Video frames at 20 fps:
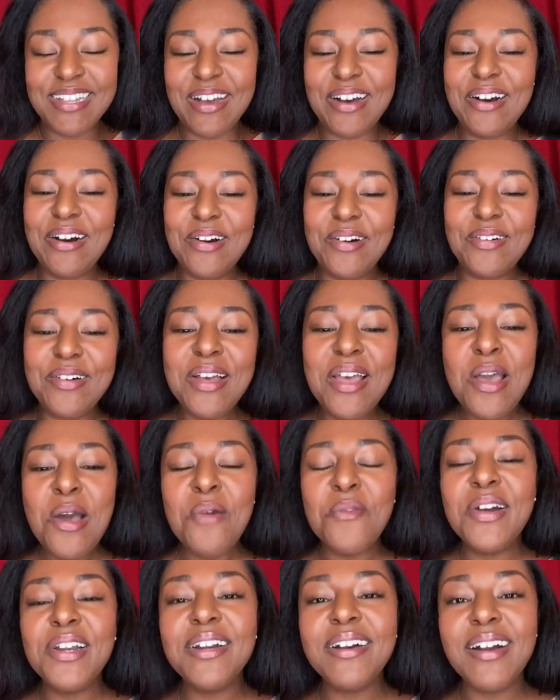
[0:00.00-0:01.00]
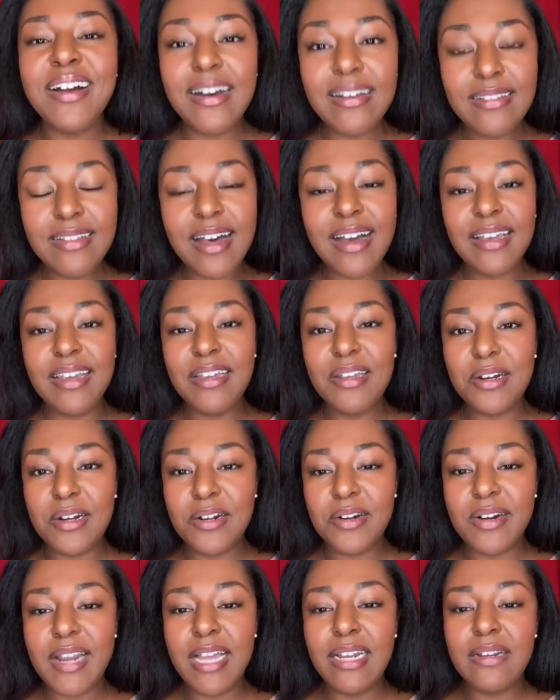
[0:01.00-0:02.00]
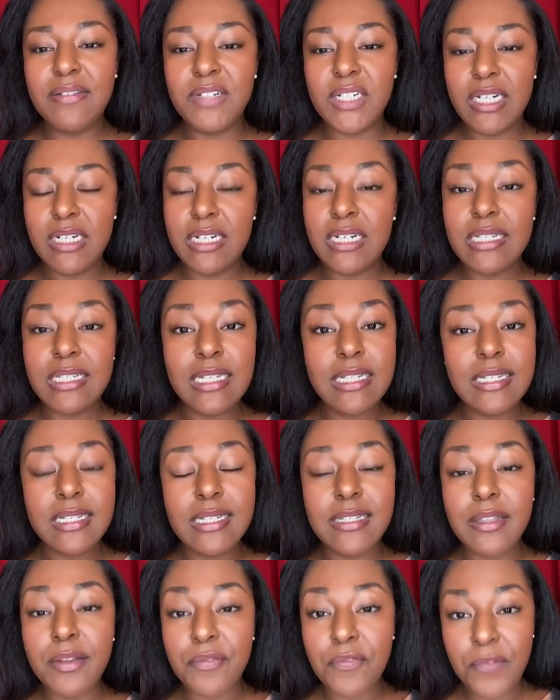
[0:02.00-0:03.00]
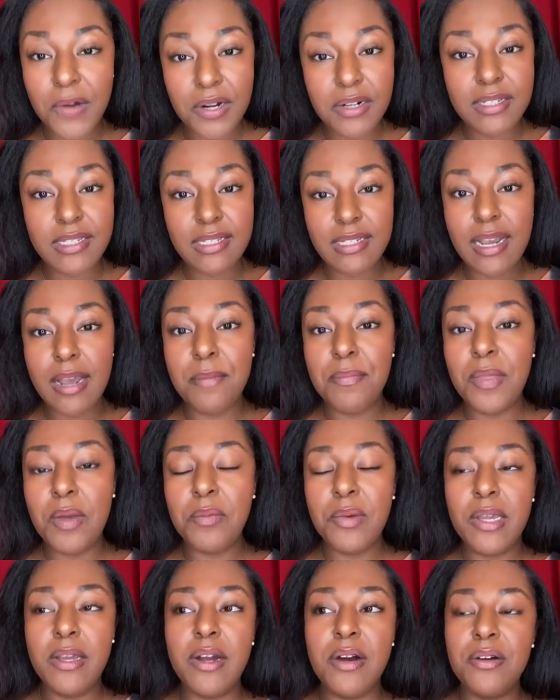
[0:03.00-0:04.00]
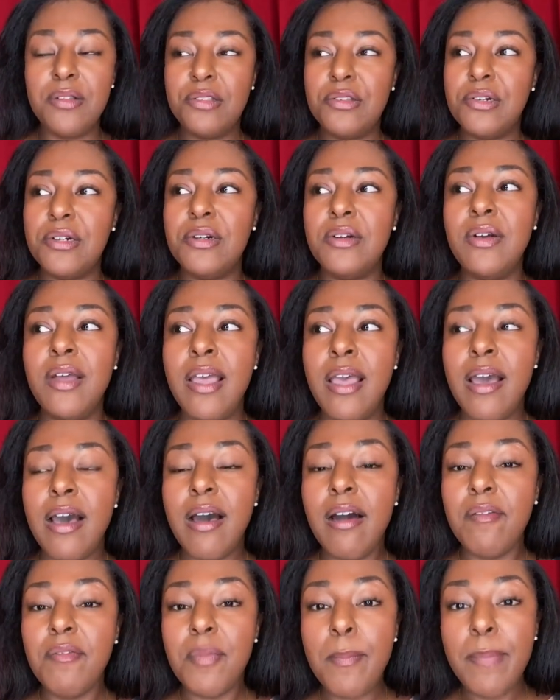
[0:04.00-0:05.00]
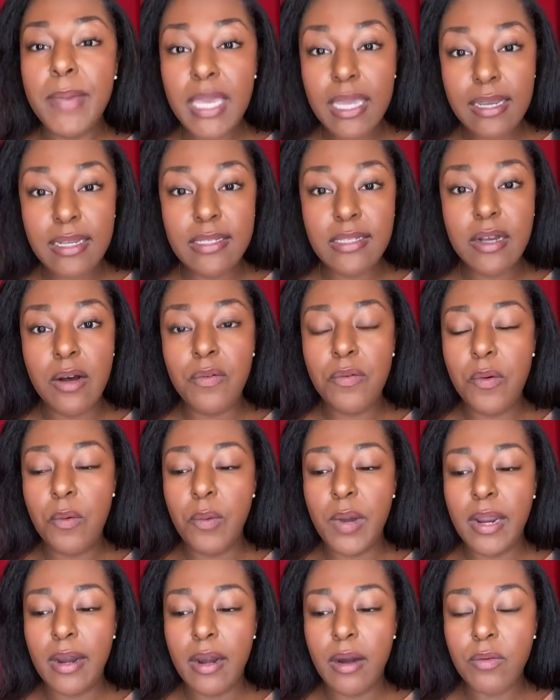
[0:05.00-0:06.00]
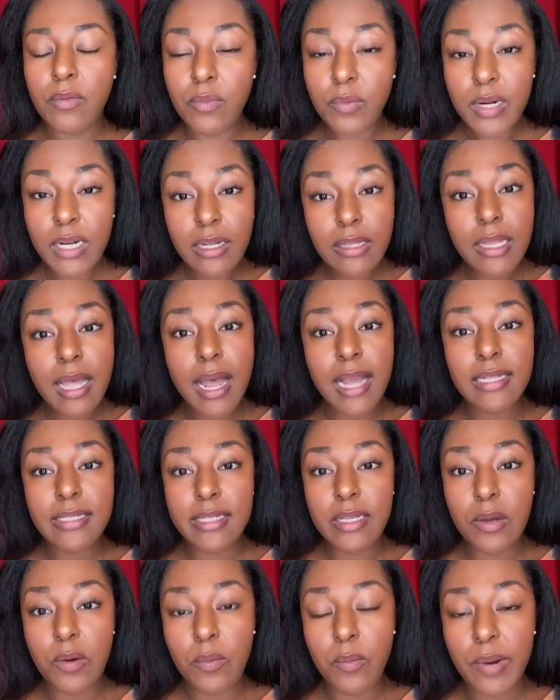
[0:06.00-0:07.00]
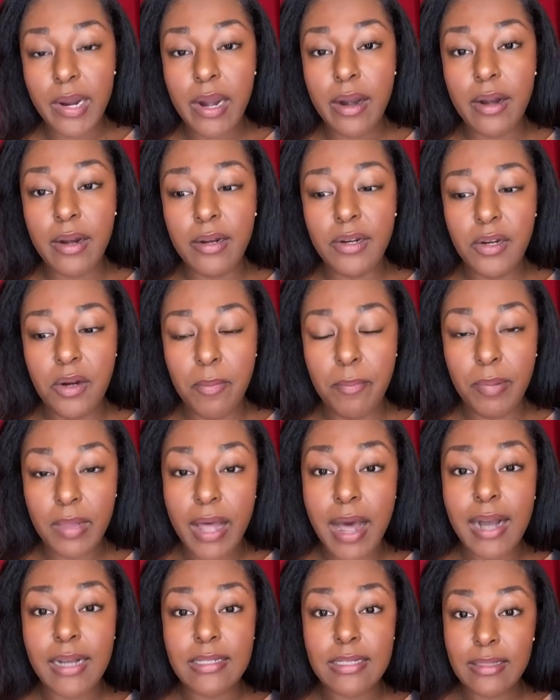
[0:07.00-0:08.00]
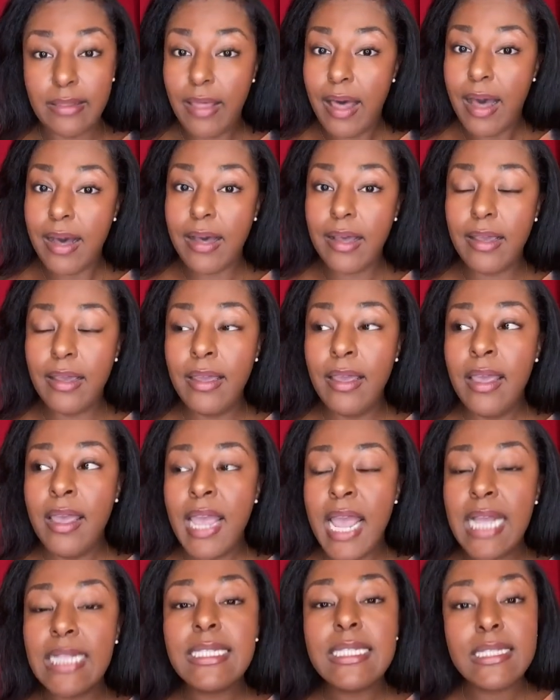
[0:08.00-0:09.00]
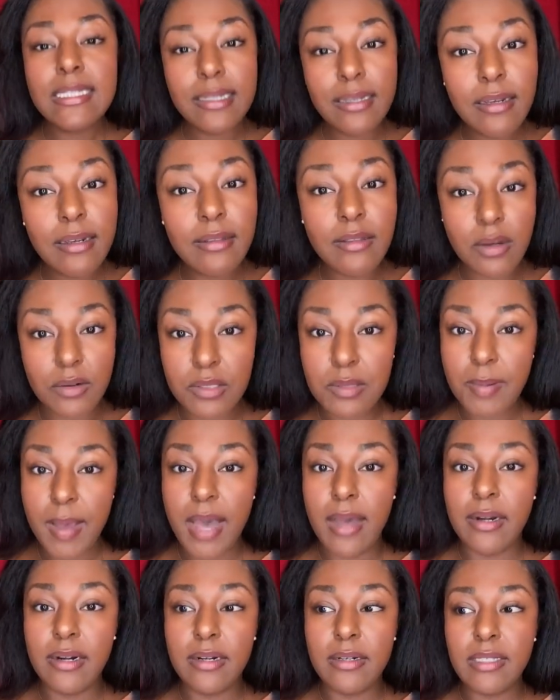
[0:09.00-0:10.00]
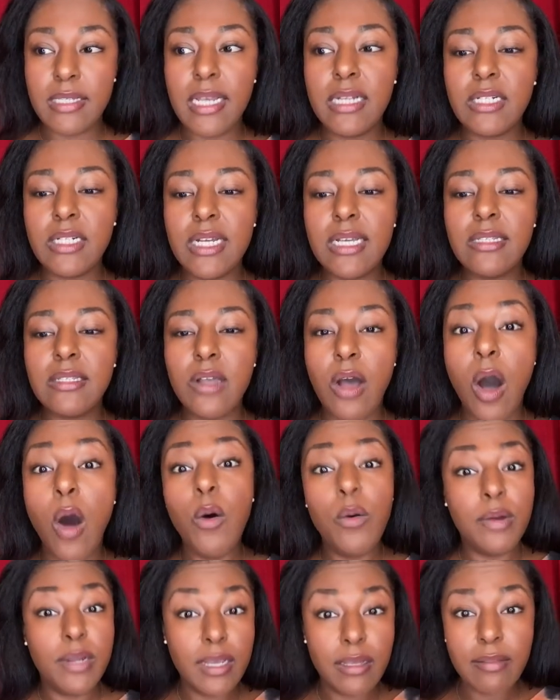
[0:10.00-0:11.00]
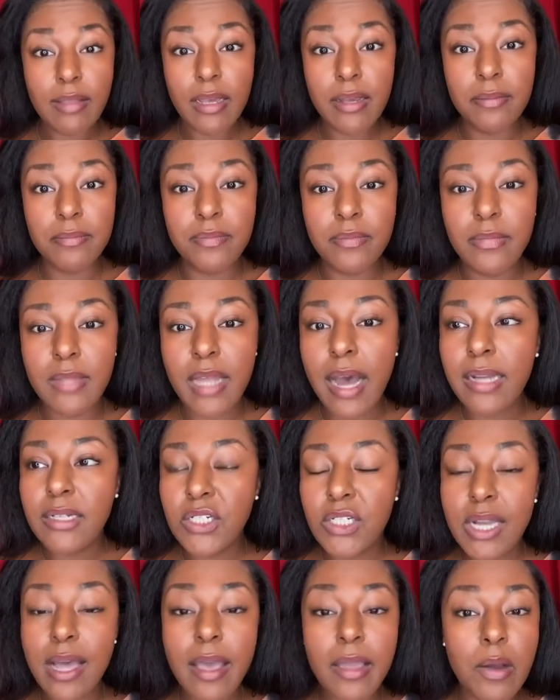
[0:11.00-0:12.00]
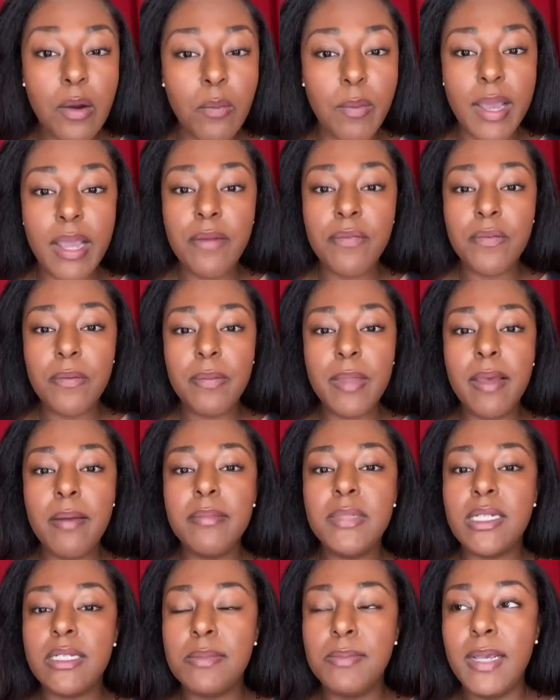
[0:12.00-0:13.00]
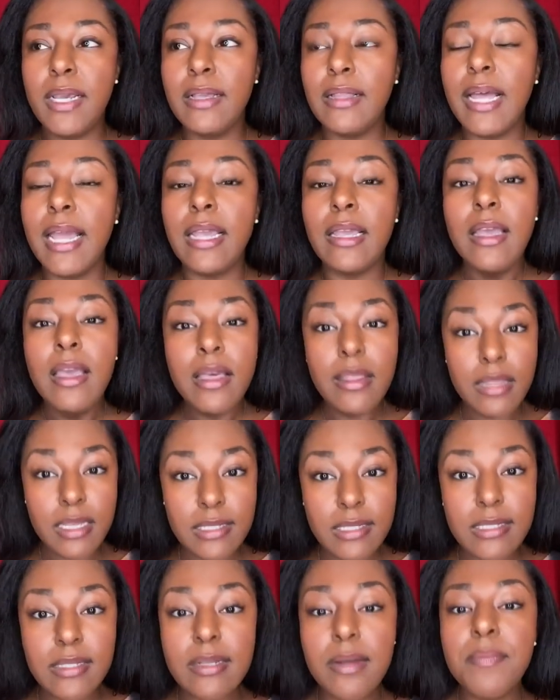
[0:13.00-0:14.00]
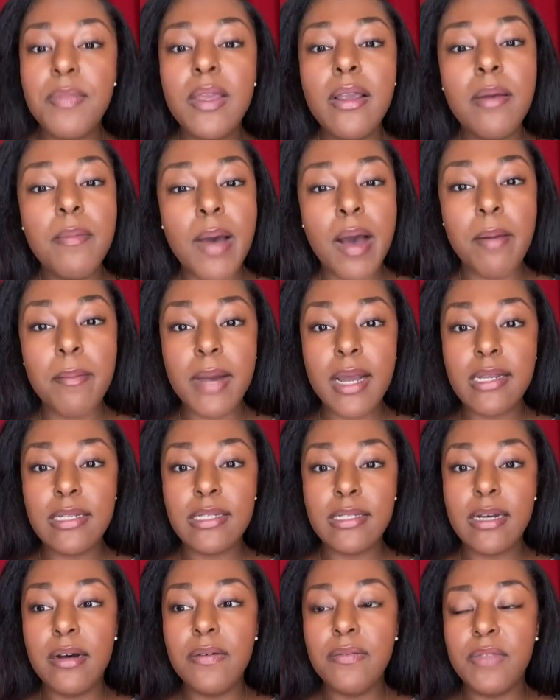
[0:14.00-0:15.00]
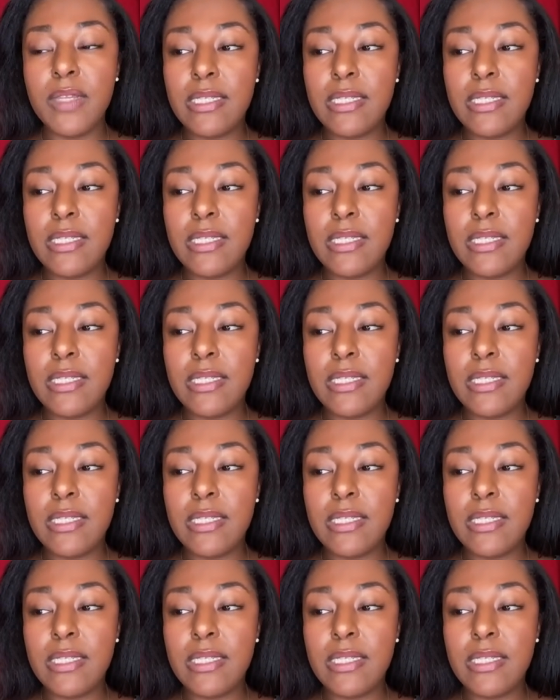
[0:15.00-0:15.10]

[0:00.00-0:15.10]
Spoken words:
So when you're unlocking your creative genius, this is the first step that we go through of being self-aware, realizing where your blocks lie and seeing those patterns and just owning them, not shying away from them, just being like, this is something about myself.